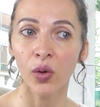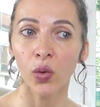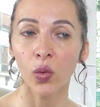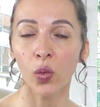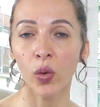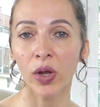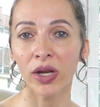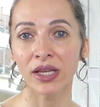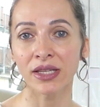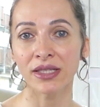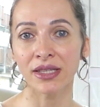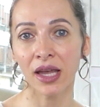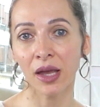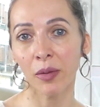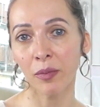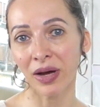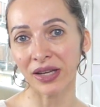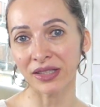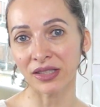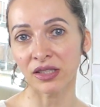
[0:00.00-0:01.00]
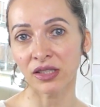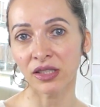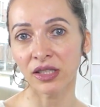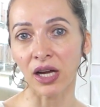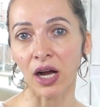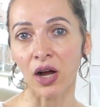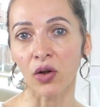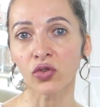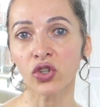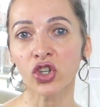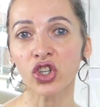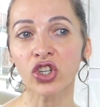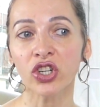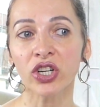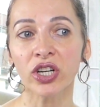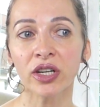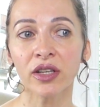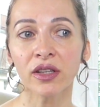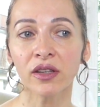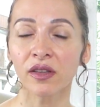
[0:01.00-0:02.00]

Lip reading: When it's a button-down shirt,